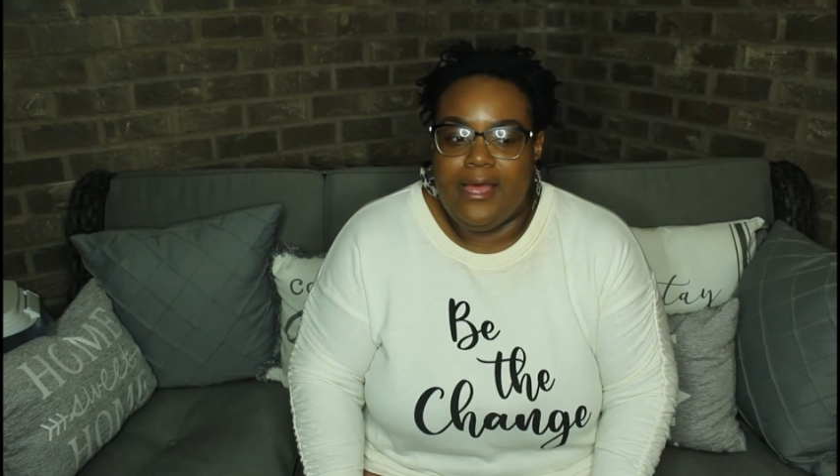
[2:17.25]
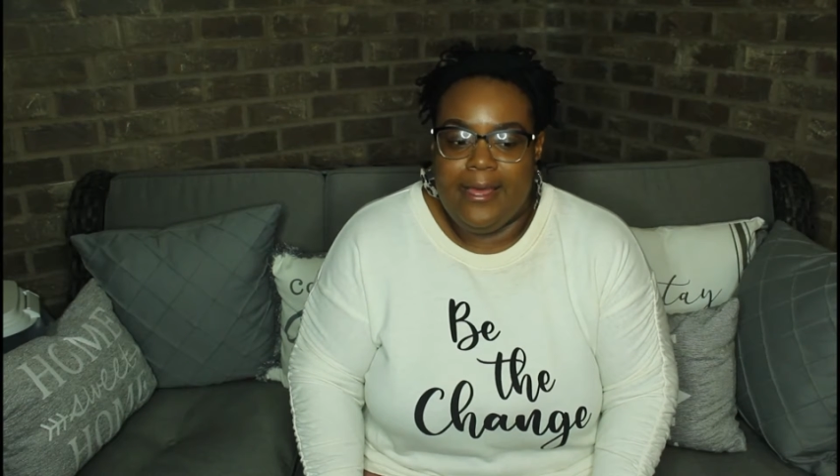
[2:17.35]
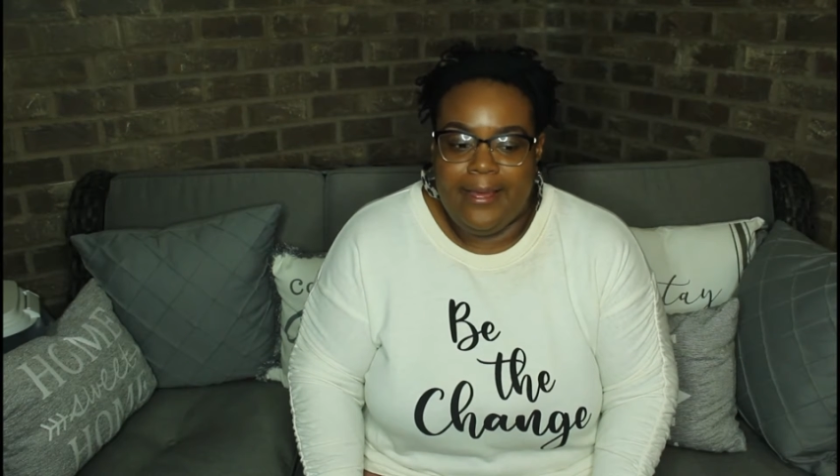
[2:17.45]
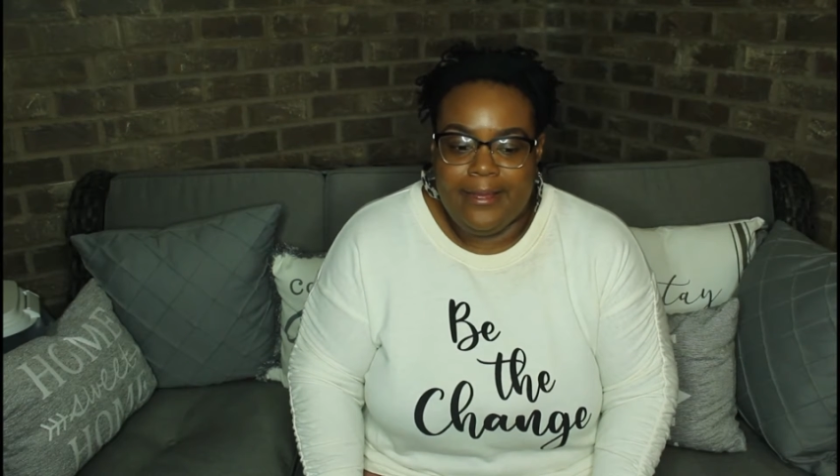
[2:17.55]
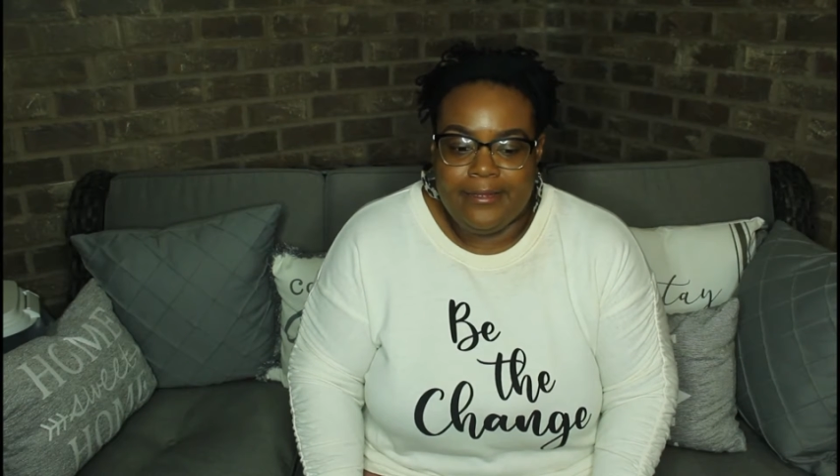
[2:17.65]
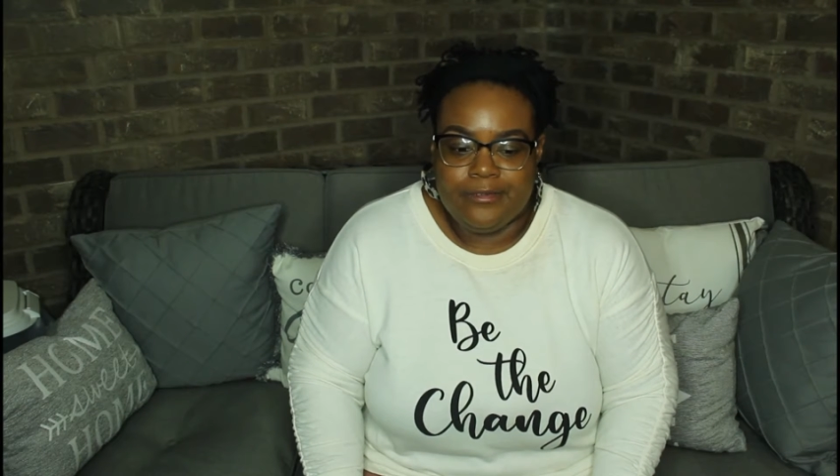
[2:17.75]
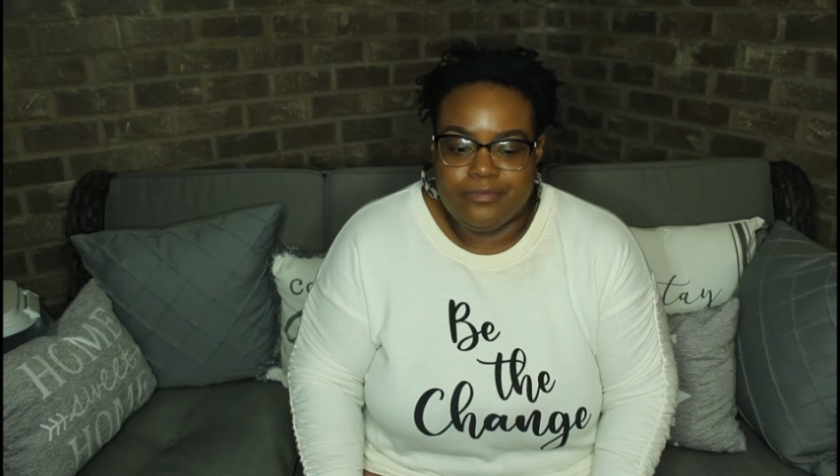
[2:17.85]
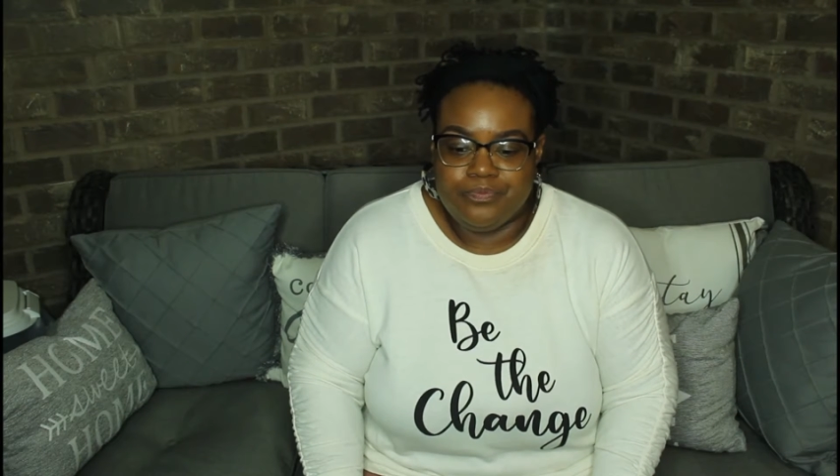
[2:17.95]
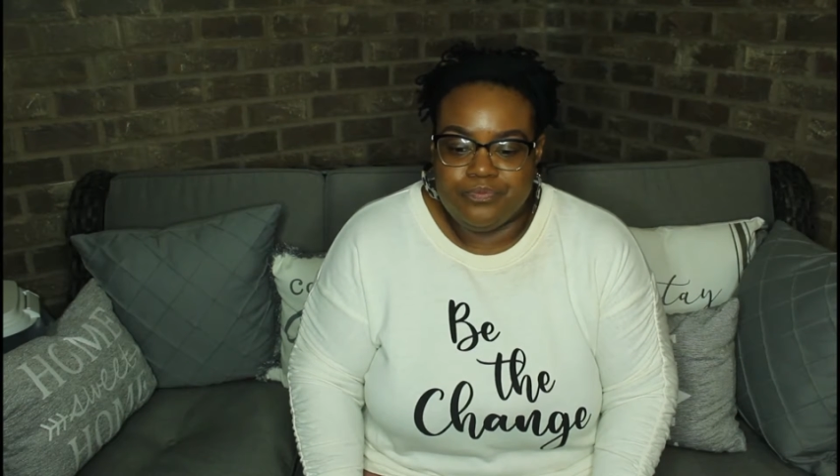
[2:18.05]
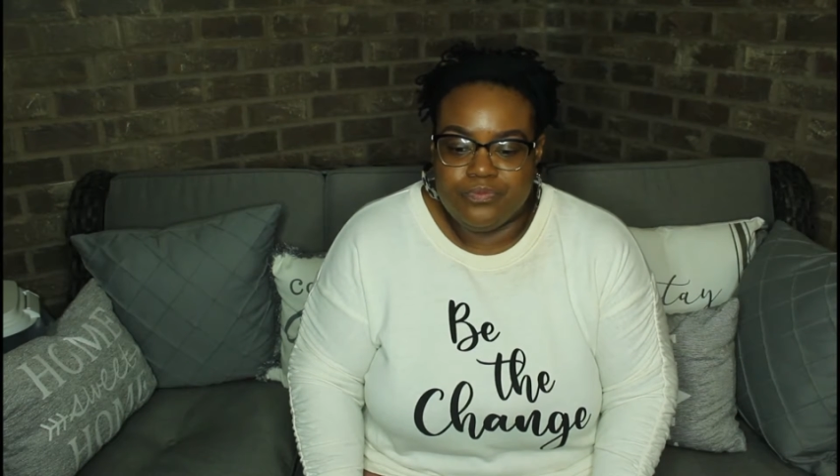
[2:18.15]

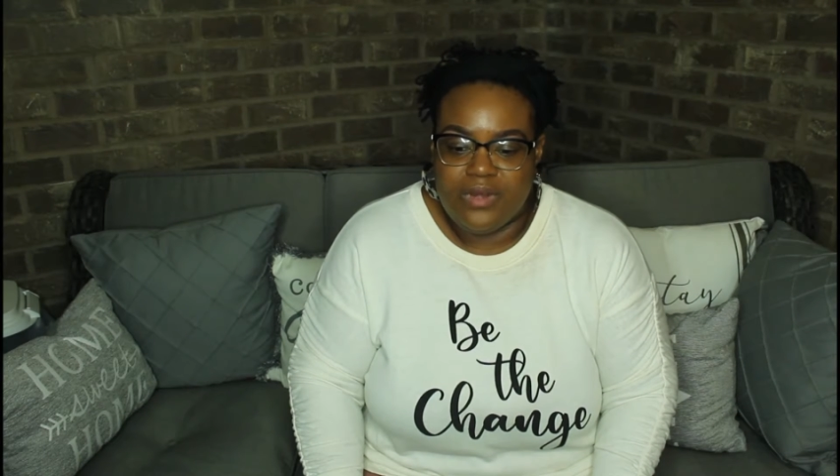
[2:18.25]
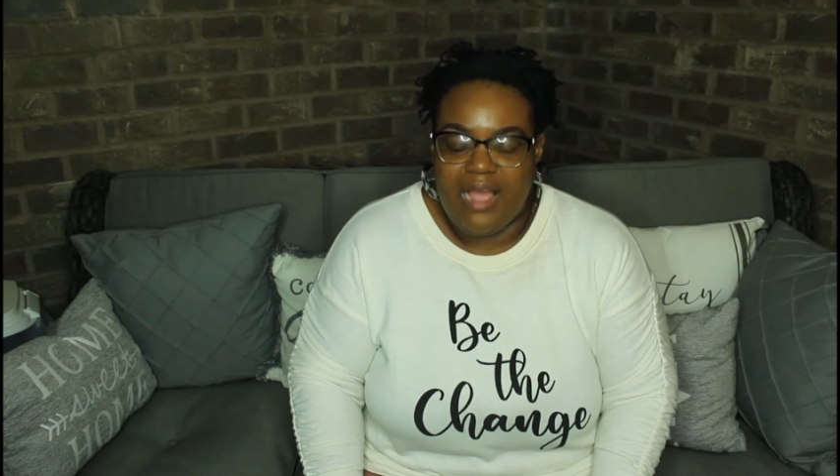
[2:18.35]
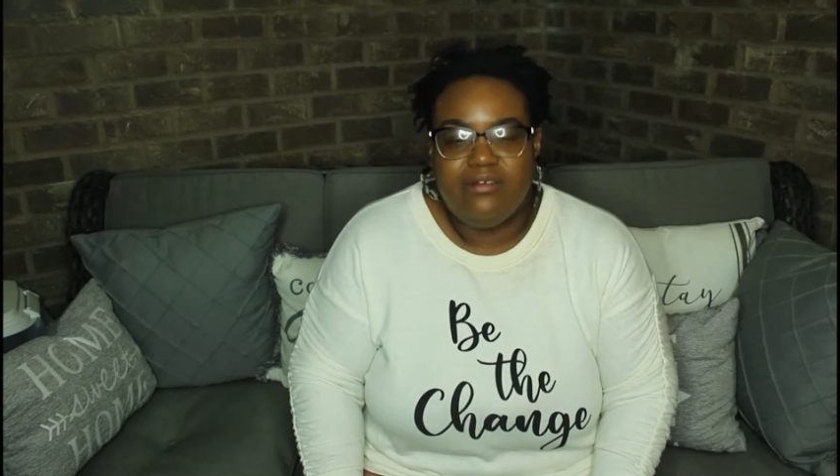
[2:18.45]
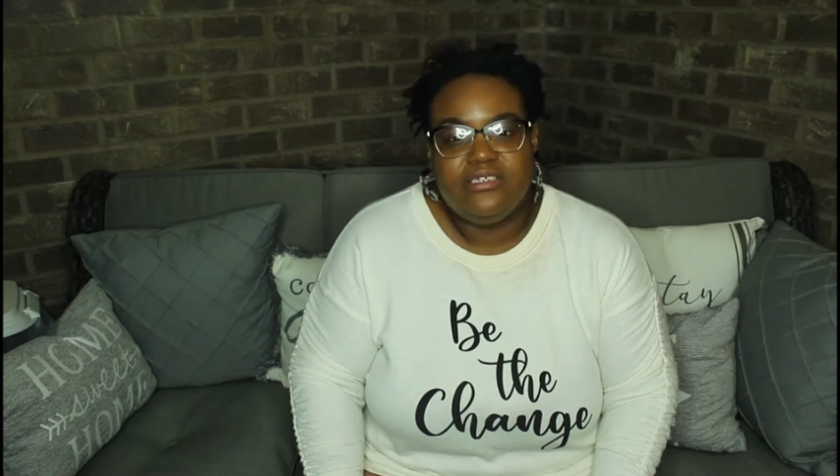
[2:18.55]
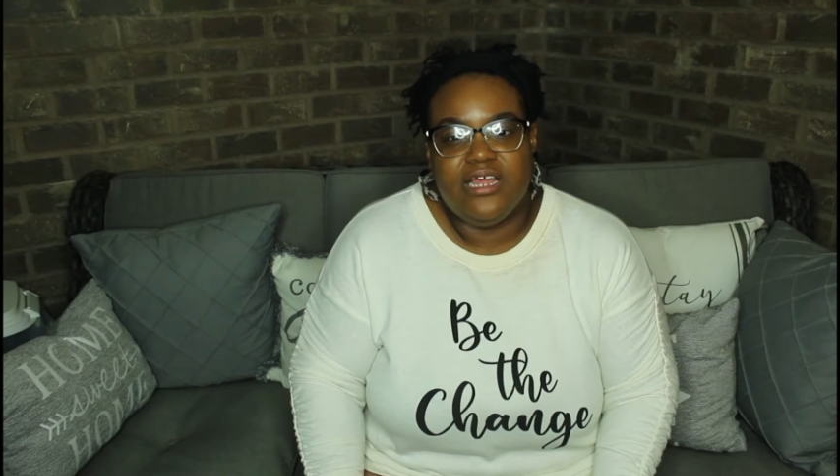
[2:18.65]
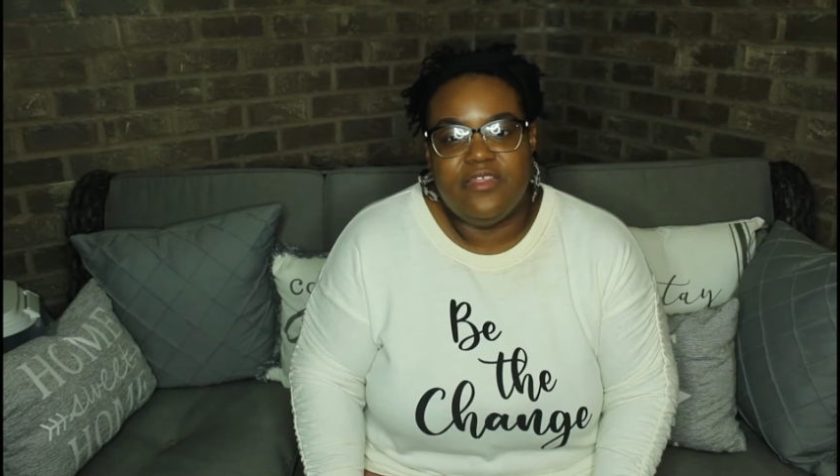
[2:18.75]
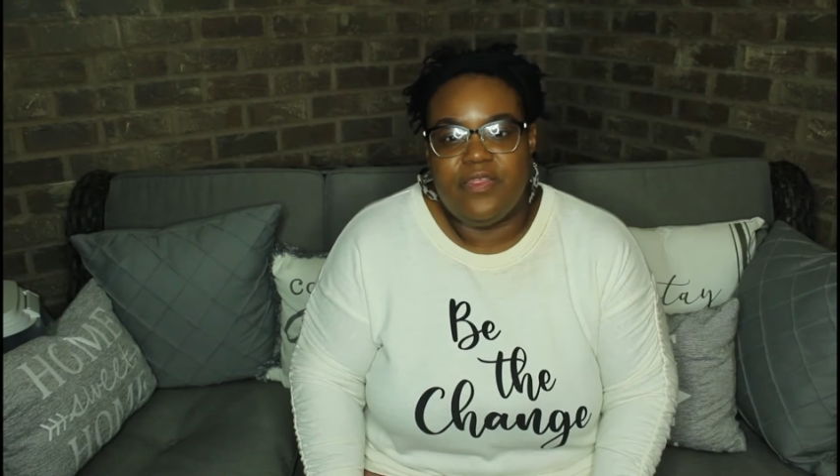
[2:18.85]
I would say